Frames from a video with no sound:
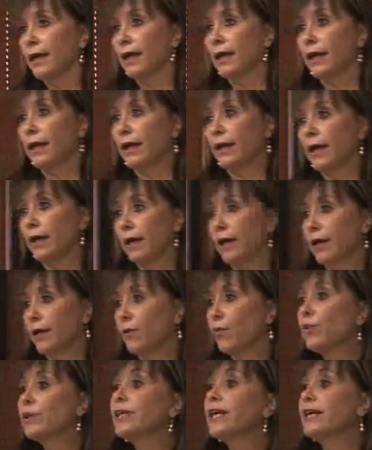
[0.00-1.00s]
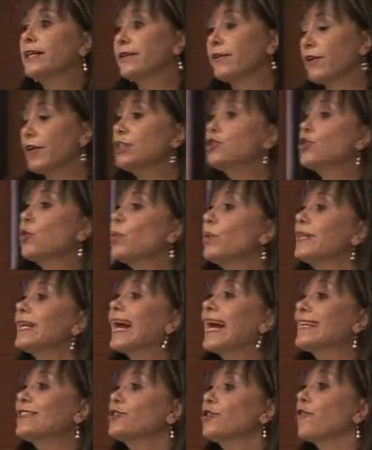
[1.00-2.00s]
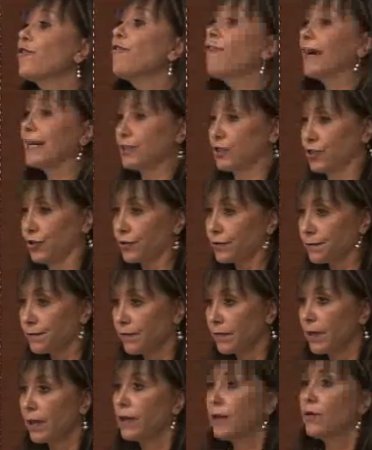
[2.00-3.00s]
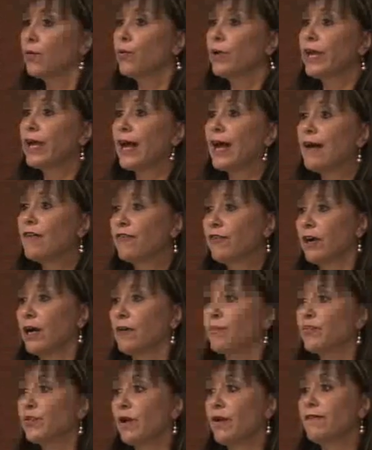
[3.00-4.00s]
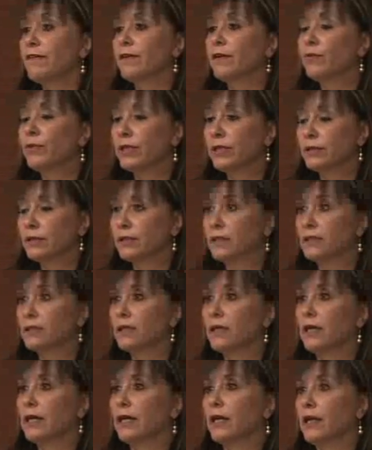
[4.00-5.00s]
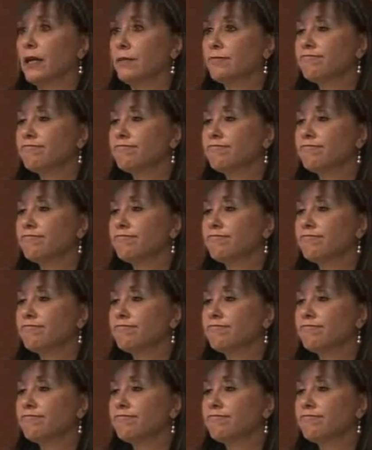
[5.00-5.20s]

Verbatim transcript: uh, with, in relation with culture factor. We have problem with uh,